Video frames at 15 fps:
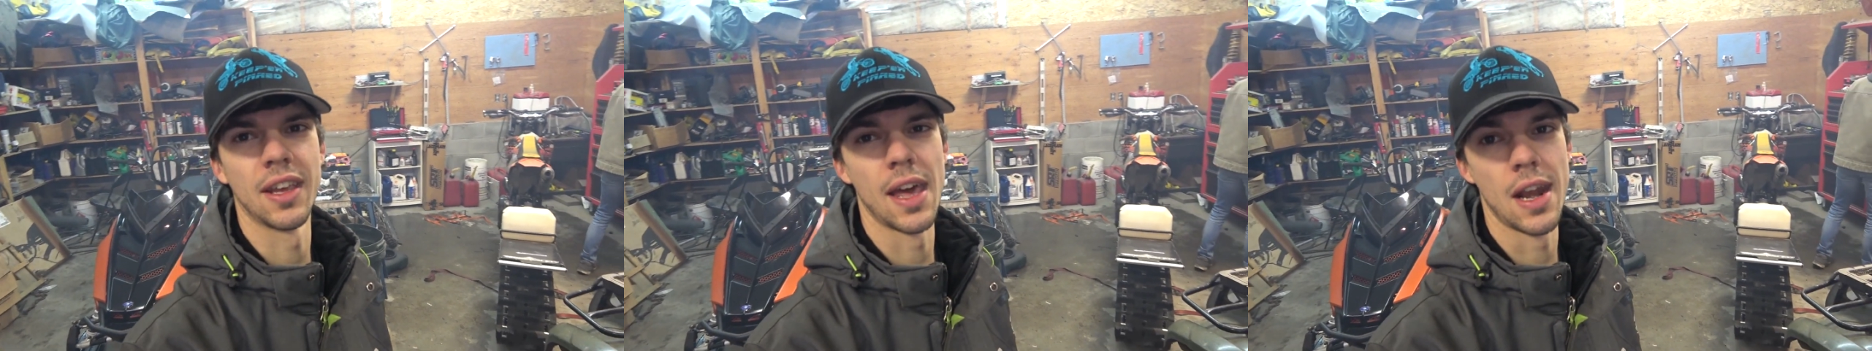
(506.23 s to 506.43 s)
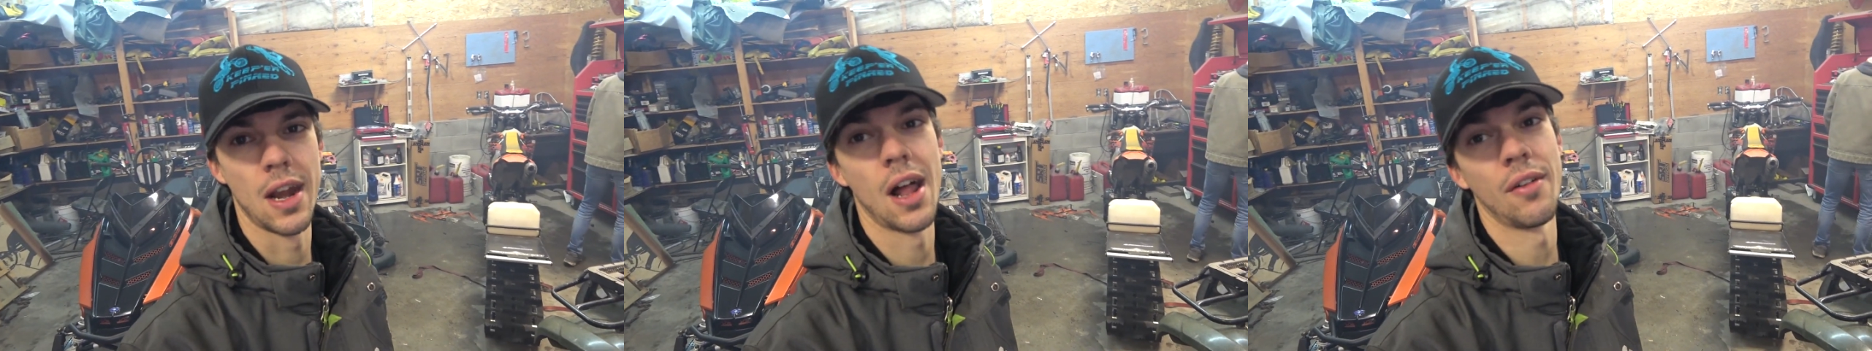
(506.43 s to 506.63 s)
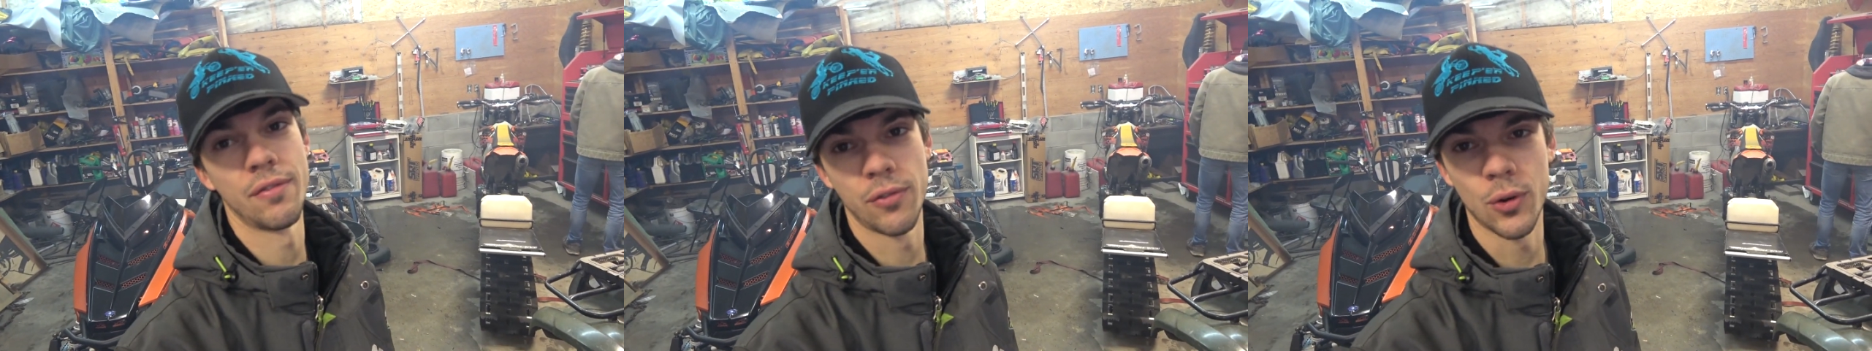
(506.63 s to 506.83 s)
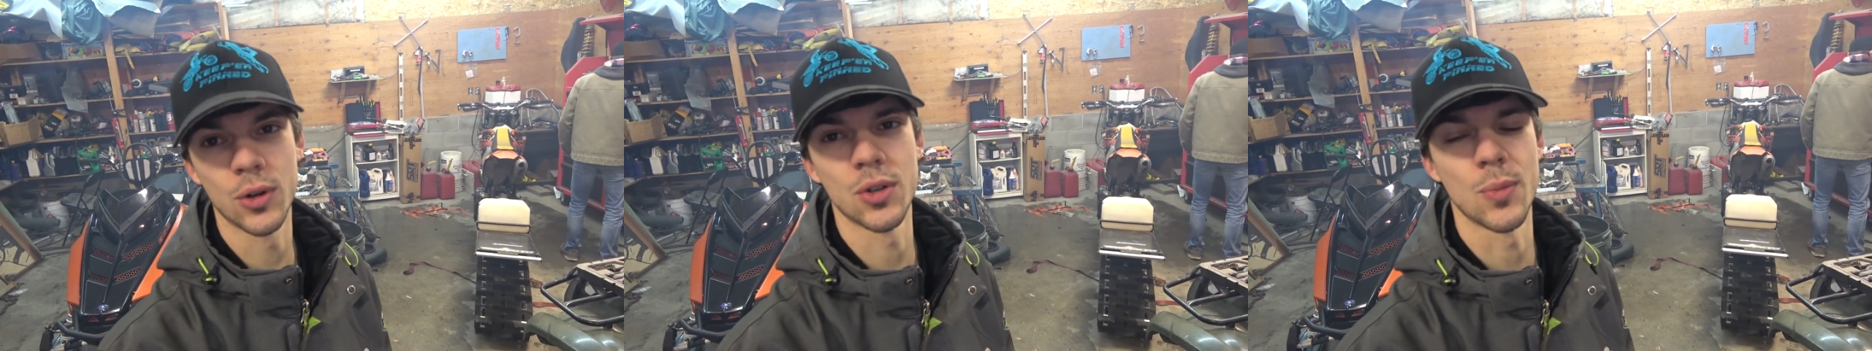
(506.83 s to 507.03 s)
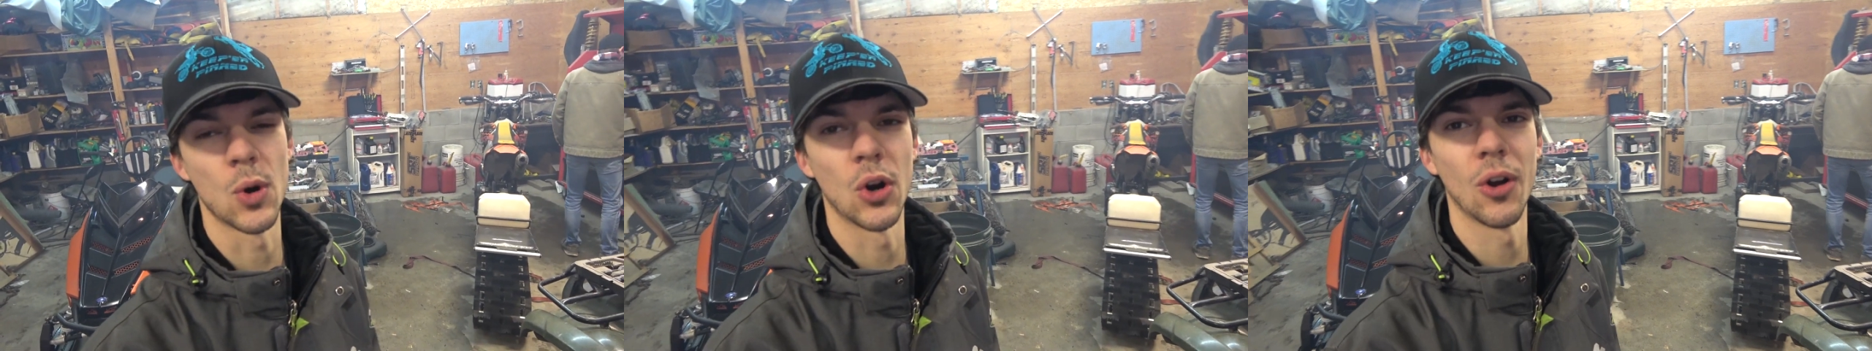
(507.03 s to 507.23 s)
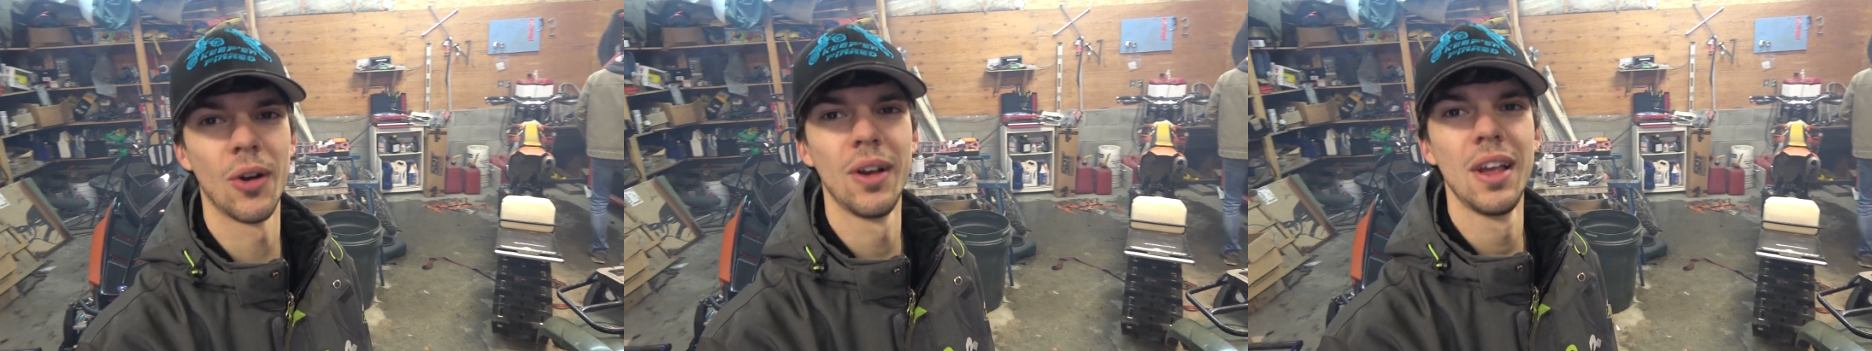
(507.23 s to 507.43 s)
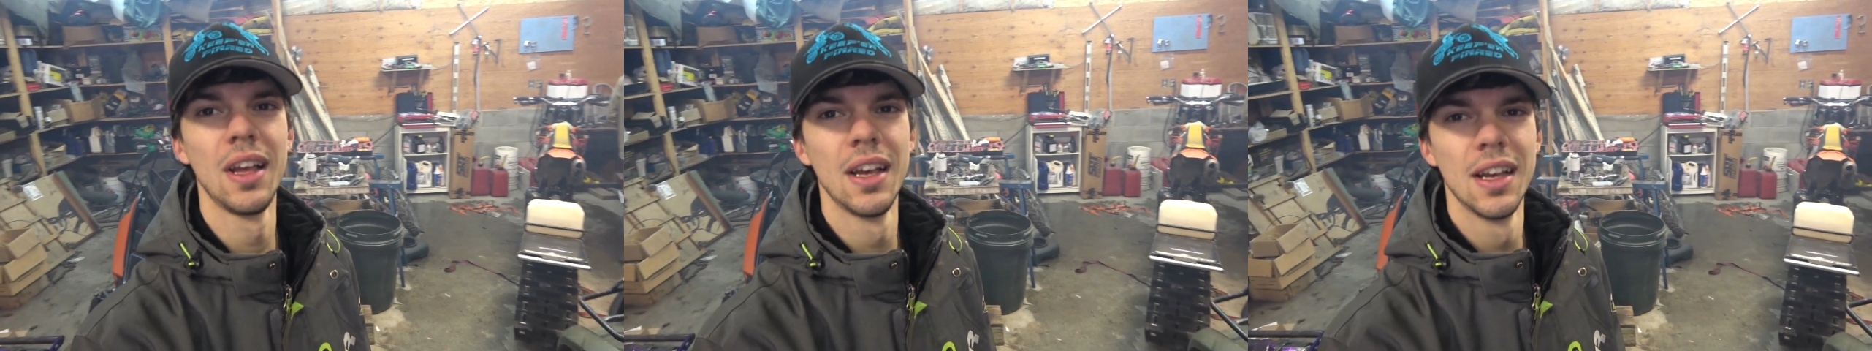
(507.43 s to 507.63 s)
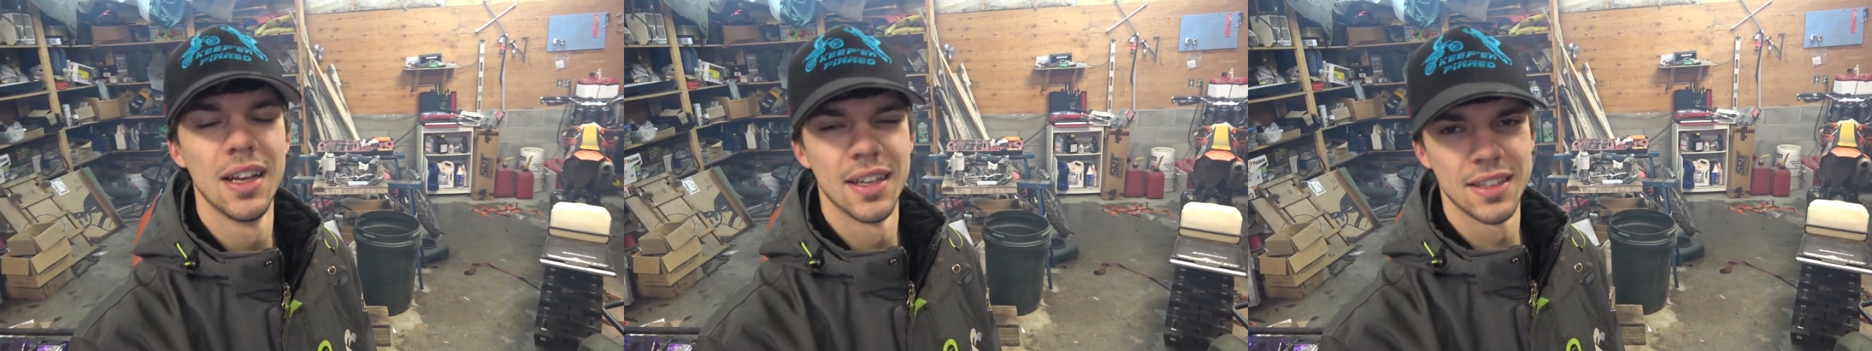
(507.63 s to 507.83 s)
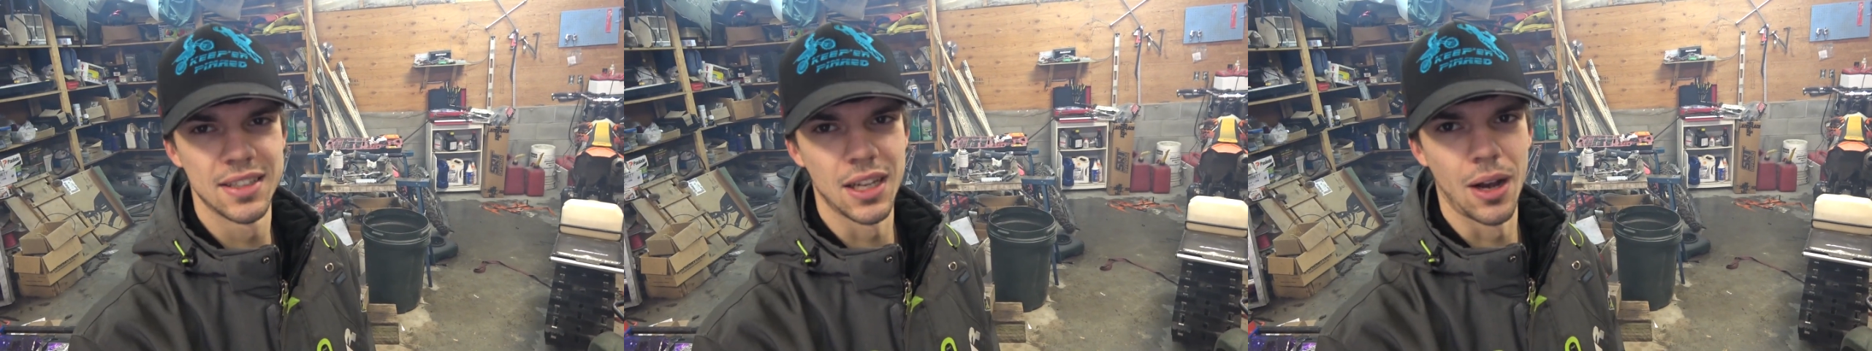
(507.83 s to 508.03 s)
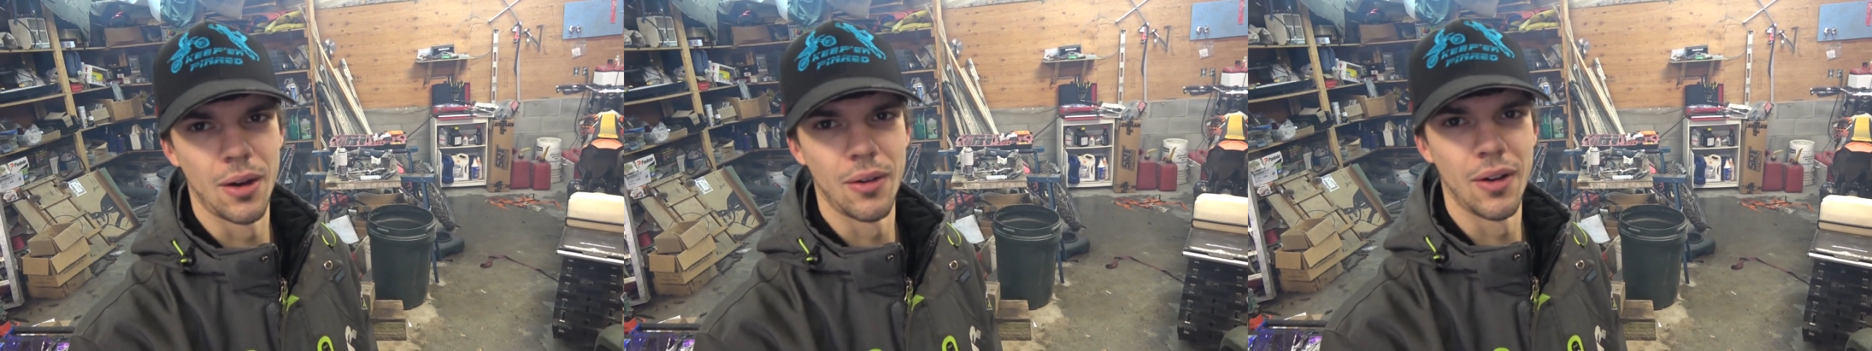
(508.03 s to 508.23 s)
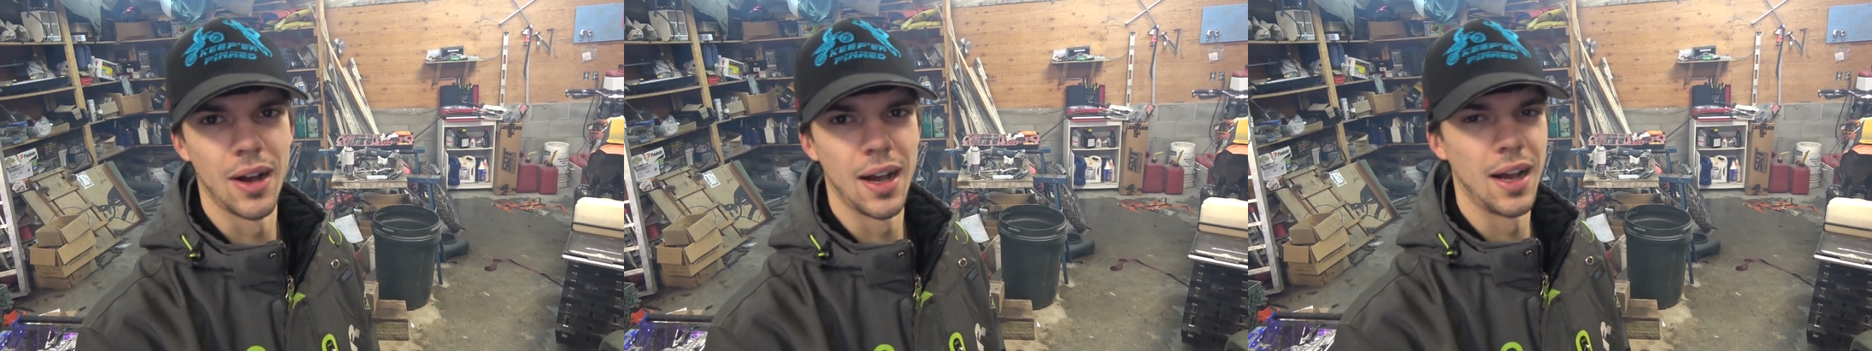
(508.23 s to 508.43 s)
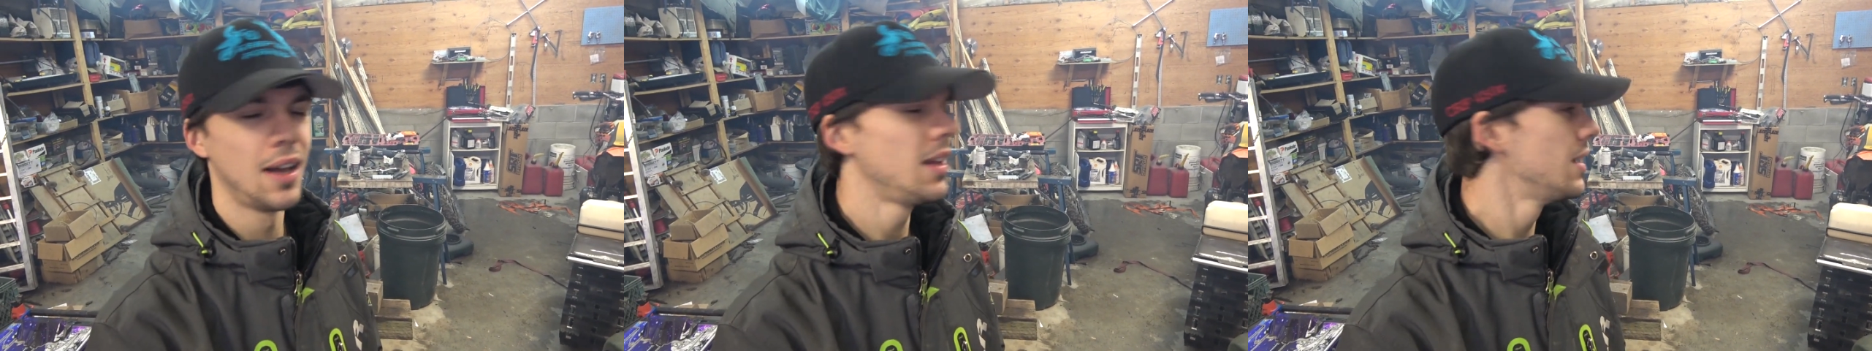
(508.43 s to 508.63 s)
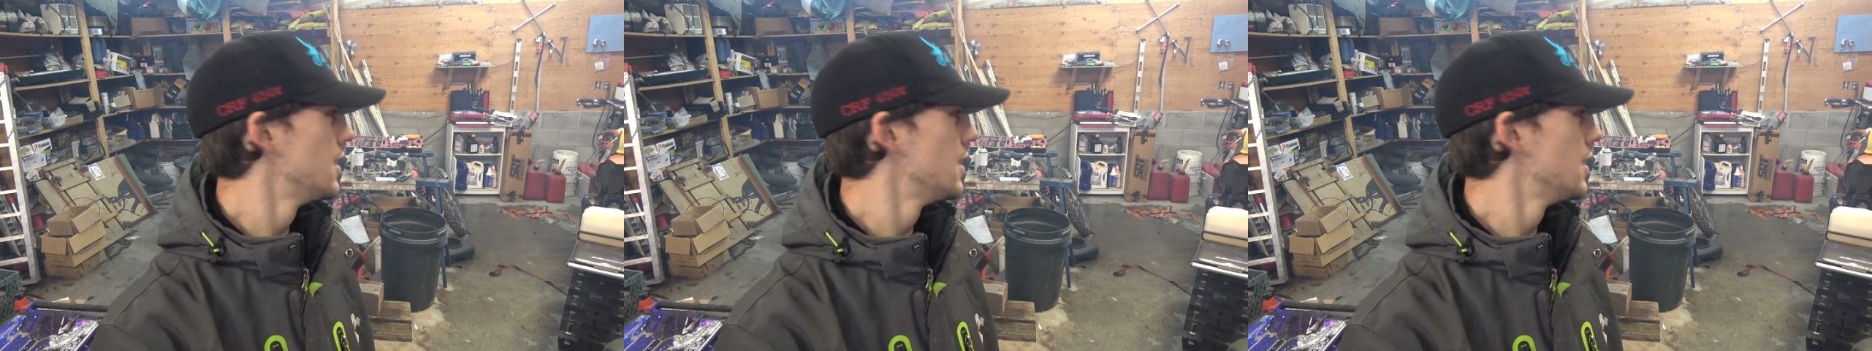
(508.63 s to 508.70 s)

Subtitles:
get it up for tomorrow. So